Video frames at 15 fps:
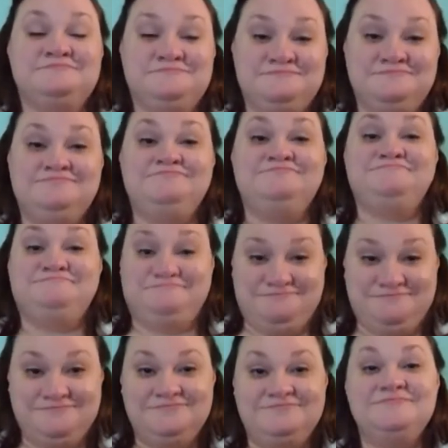
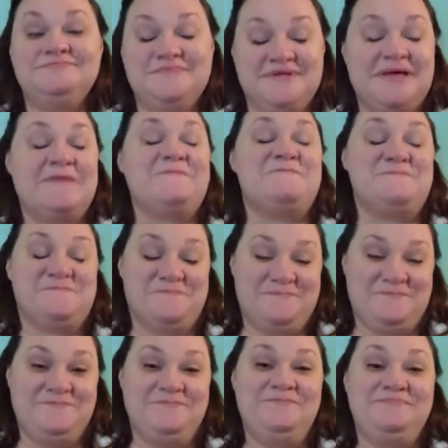
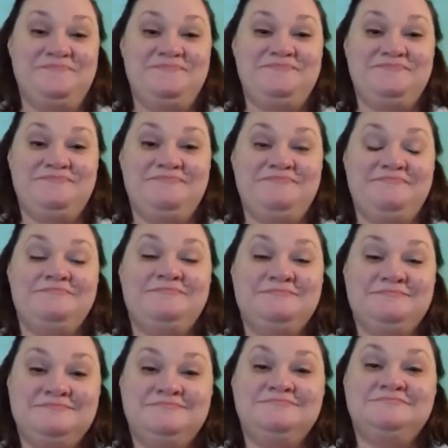
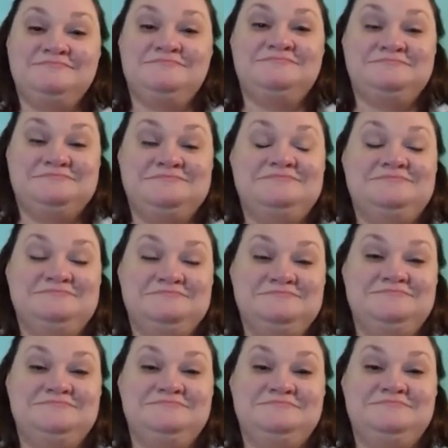
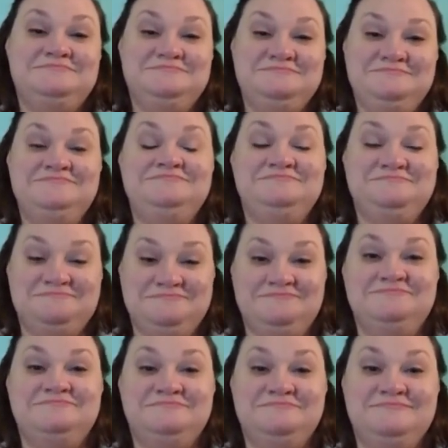
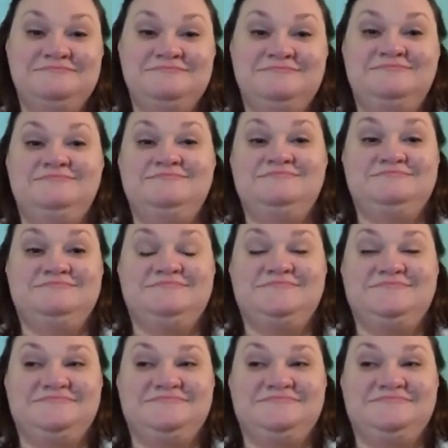The person shown says nothing.